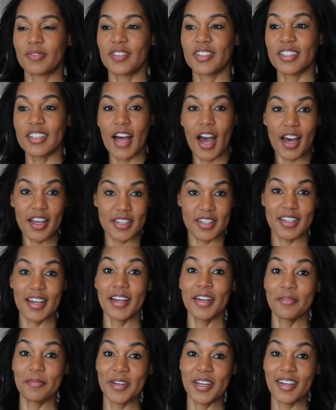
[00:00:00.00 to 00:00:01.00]
Last
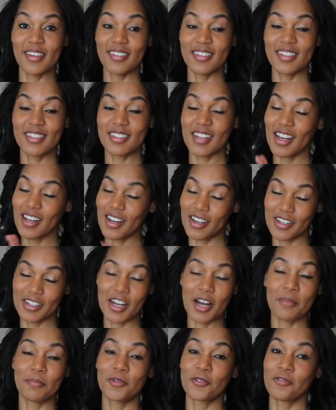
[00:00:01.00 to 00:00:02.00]
segment, I got a
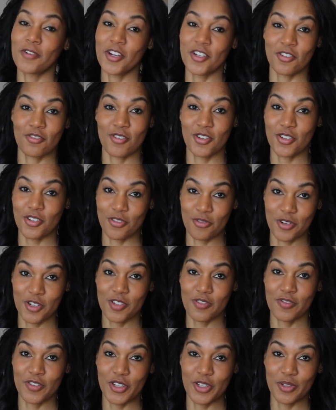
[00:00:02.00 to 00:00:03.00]
couple restaurant
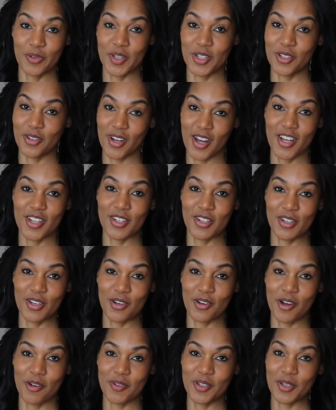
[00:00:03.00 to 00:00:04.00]
stories for you. As you guys
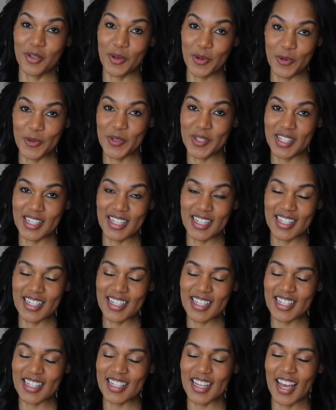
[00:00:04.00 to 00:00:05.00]
know, I was a
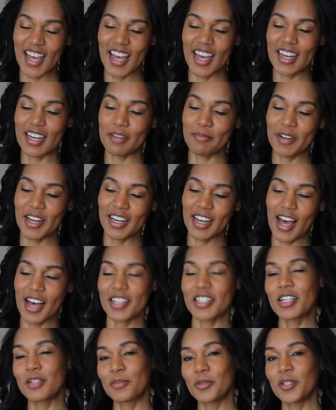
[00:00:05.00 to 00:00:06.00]
hostess, and in my
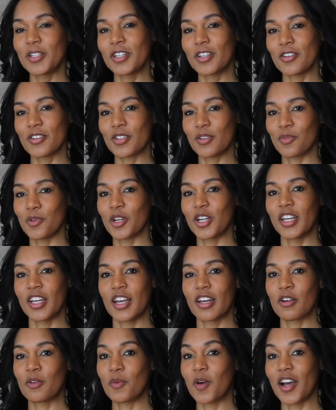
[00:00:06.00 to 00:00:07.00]
last couple years of working
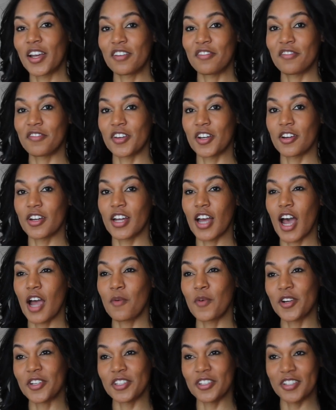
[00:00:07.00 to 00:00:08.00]
at a Wine Ferry,
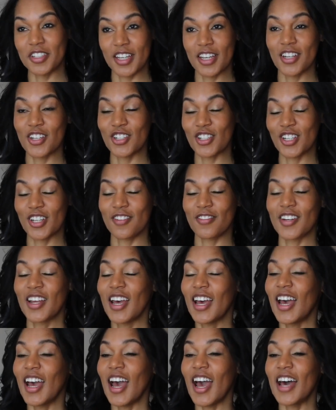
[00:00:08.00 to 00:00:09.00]
I worked a day shift,
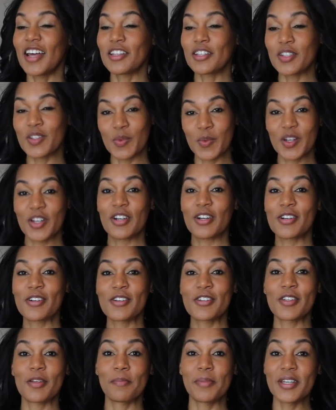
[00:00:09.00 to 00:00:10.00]
and the
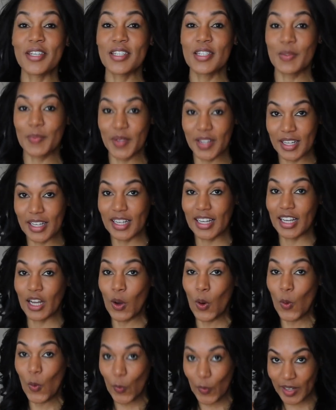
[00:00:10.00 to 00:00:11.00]
swindlers be
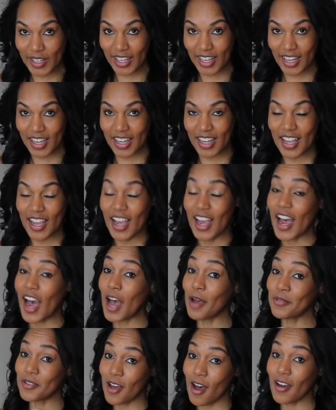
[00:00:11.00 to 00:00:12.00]
swindling. Okay,
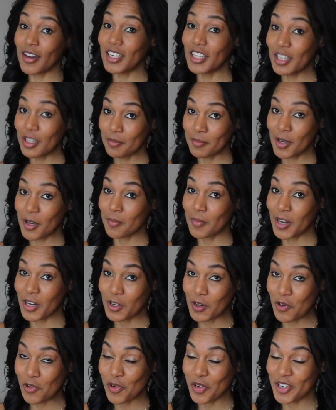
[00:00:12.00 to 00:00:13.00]
I'm talking about my
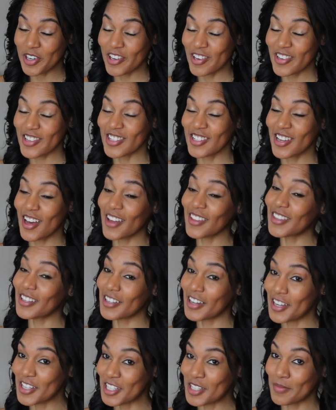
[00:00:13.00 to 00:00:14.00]
coworkers, not the
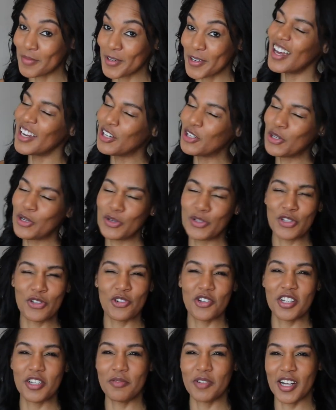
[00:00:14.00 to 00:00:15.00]
customer. I know
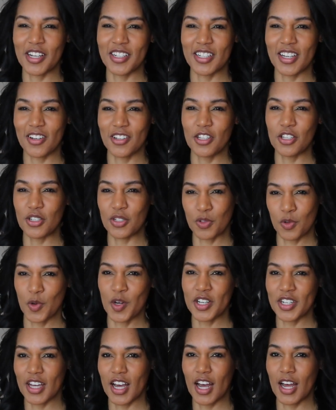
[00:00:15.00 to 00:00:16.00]
usually when I tell these
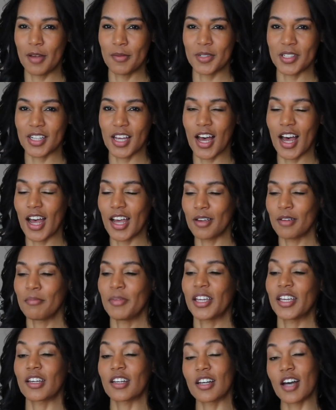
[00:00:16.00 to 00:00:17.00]
story times, I
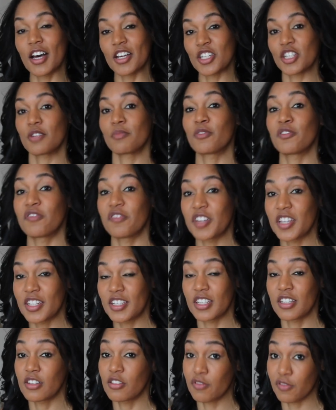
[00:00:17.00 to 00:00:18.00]
make it customer
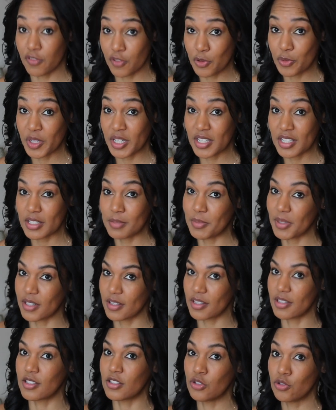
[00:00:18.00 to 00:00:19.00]
facing and focused
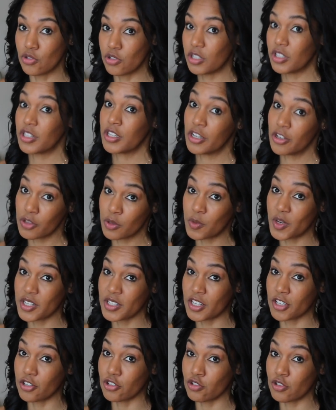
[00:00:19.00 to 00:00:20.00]
because usually they're the
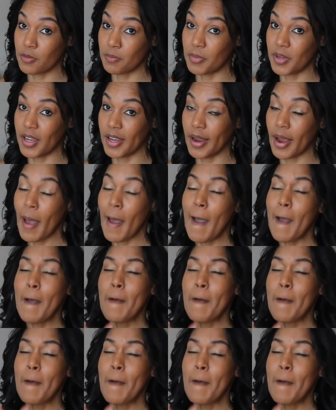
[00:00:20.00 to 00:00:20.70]
ones that are tripping.